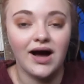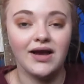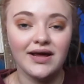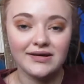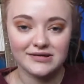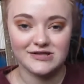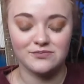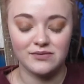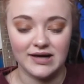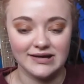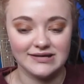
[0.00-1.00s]
I like the
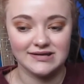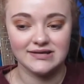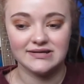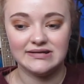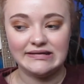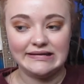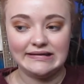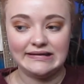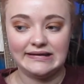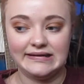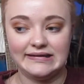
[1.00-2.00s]
spread,
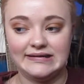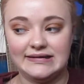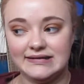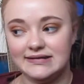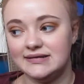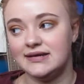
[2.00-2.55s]
and